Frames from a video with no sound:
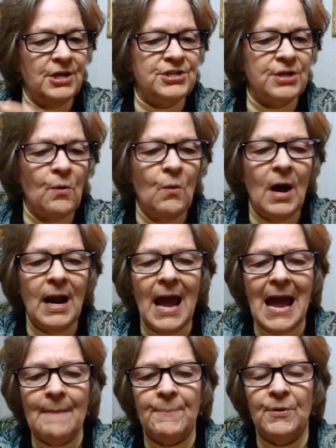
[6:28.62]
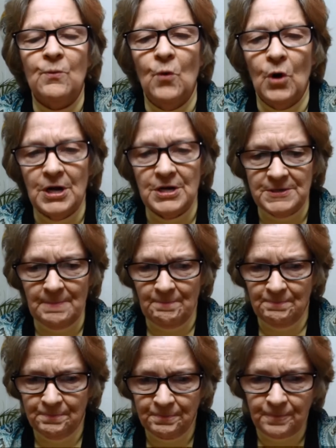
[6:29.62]
So what happened was,
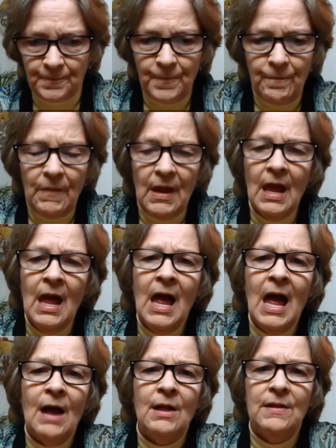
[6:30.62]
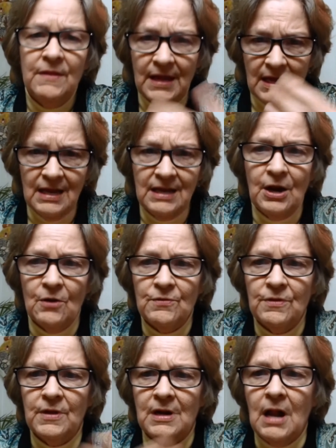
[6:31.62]
the
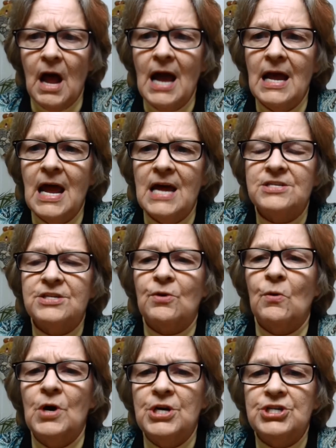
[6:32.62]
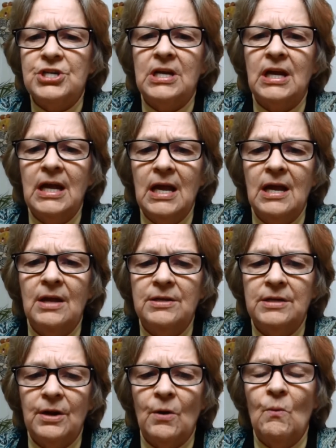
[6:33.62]
client asked the question again,
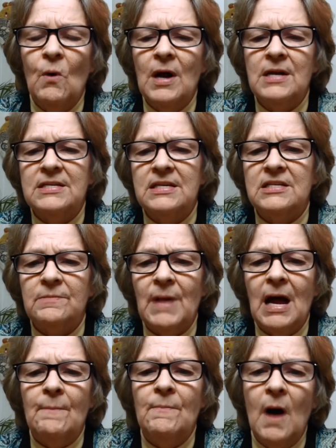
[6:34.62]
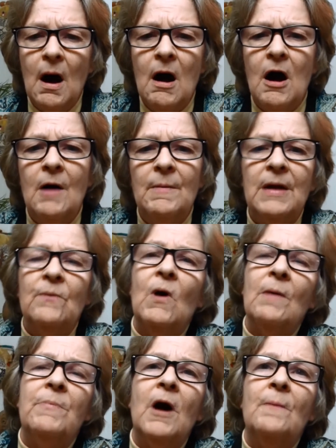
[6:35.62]
what is this about mom? And
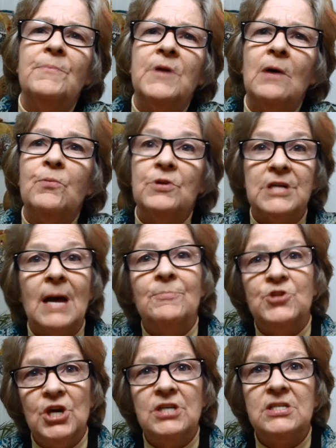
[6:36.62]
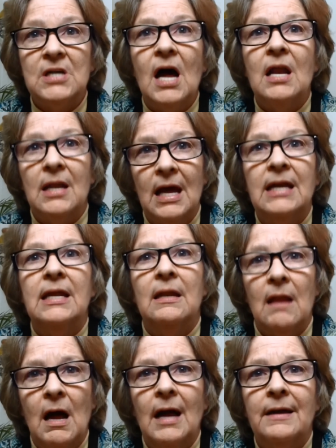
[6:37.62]
what popped up was, I'm just not
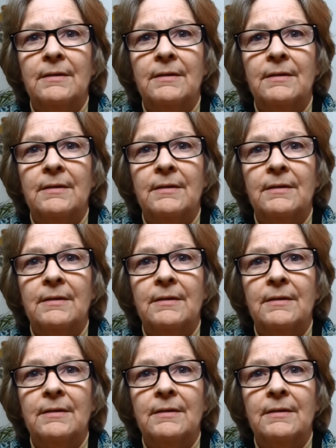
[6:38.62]
ladylike.